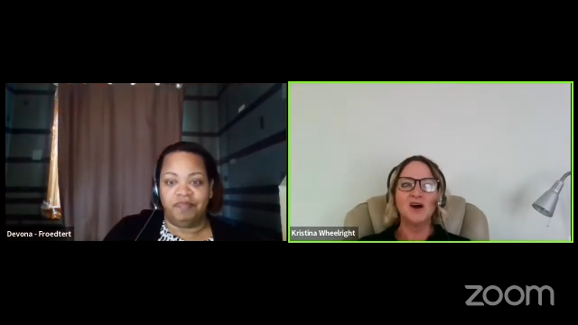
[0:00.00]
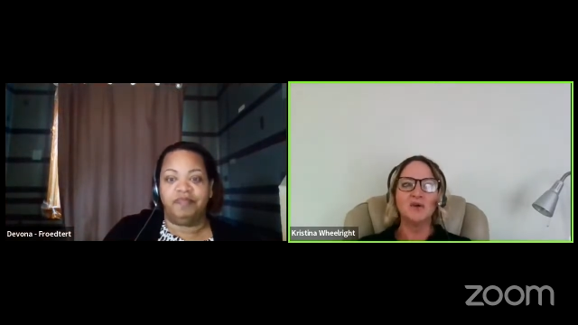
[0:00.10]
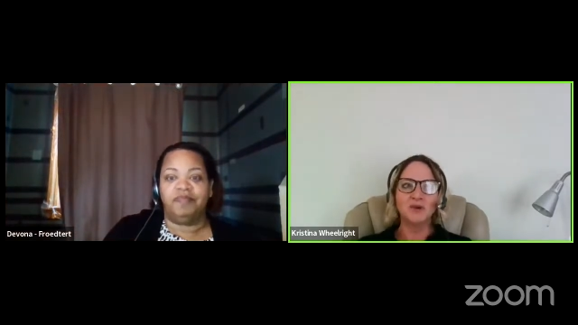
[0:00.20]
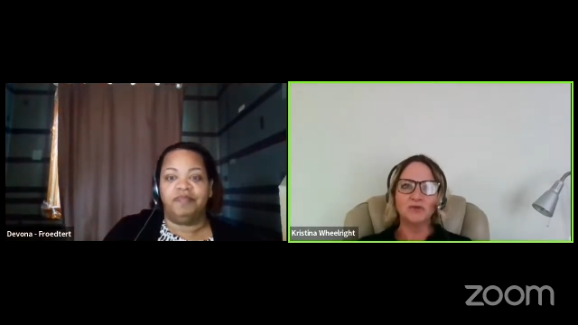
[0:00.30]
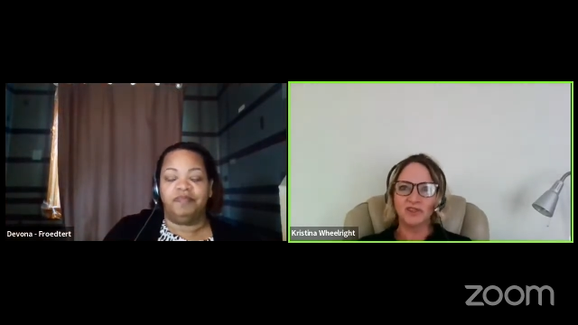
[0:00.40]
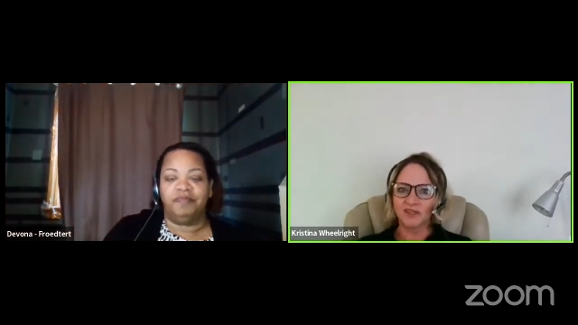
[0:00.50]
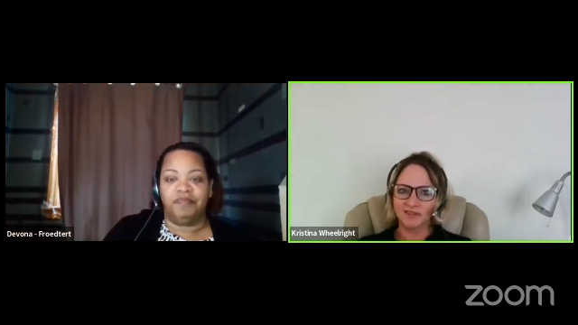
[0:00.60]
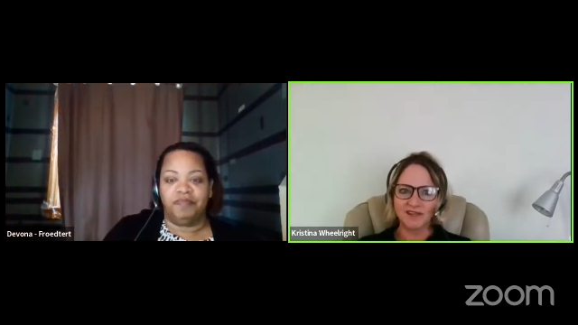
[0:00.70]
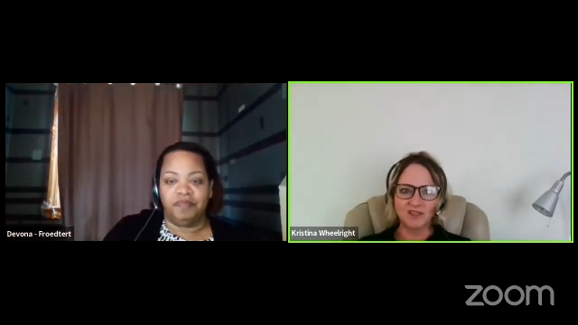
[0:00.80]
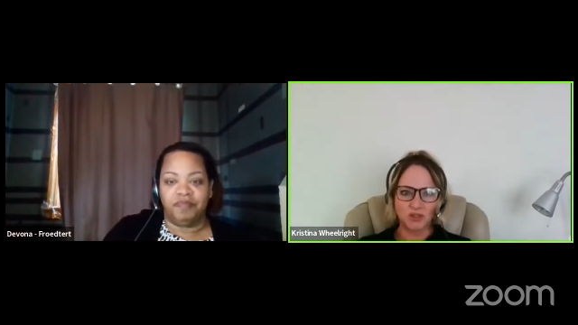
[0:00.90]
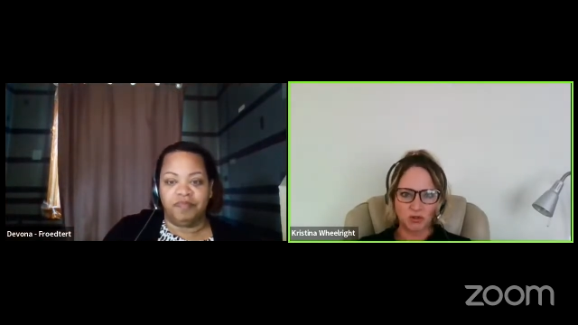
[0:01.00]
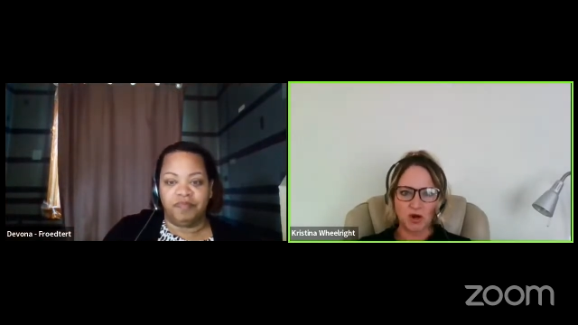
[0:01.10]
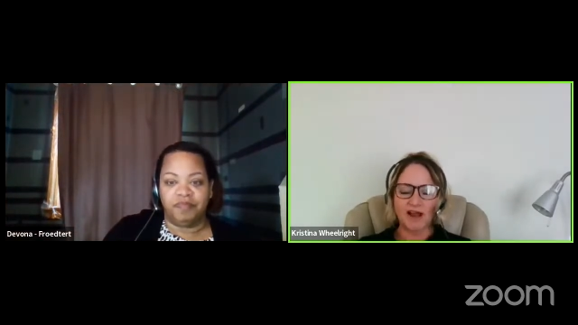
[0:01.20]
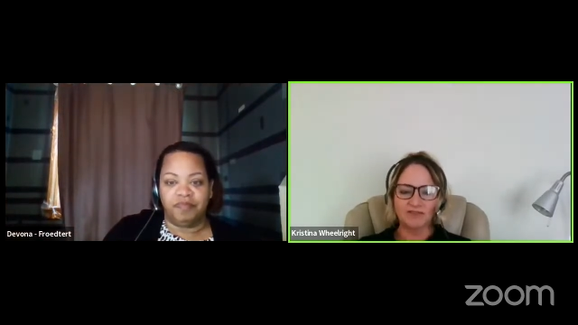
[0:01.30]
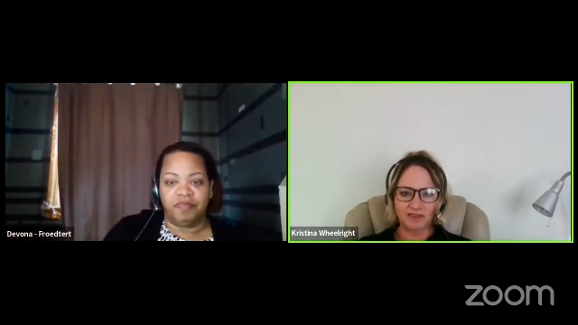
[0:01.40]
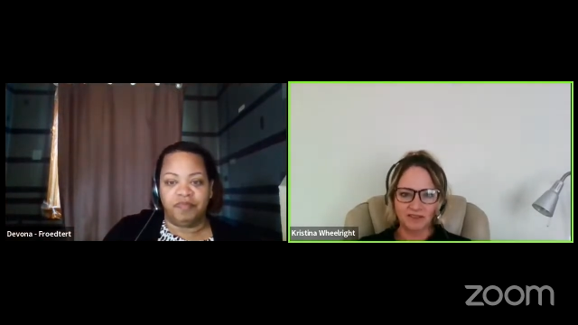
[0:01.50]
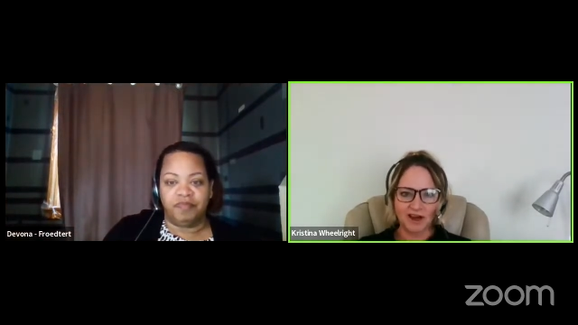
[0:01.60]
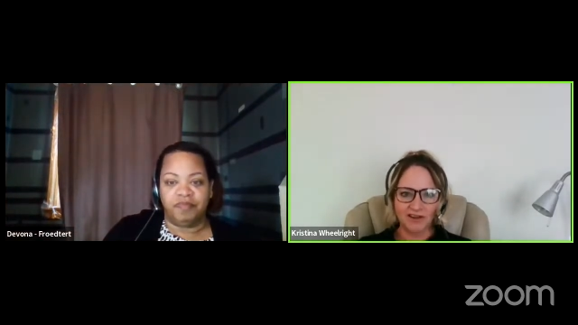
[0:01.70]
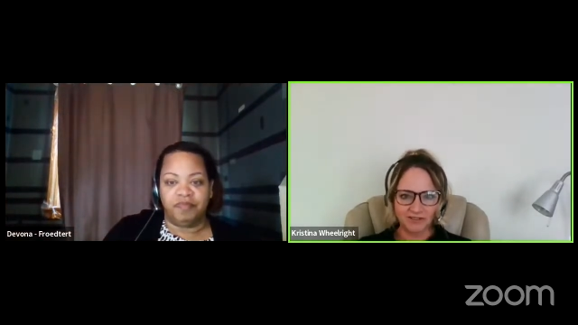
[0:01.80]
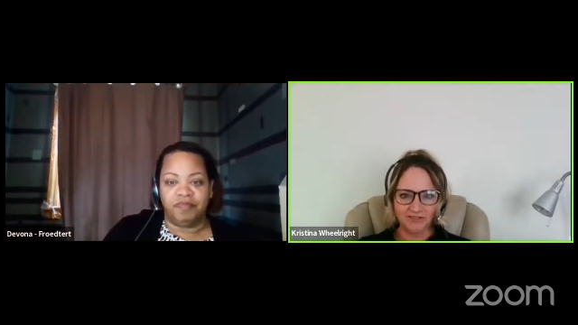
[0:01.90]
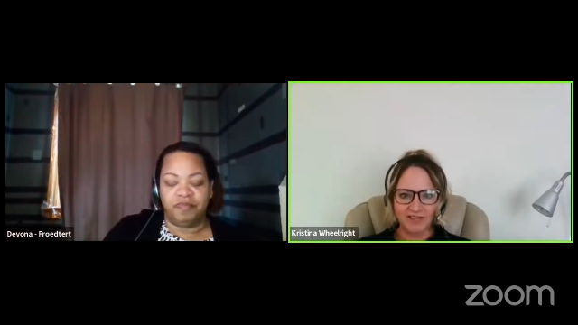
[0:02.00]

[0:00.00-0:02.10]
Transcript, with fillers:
Speaker 1: um, it really does drive a lot of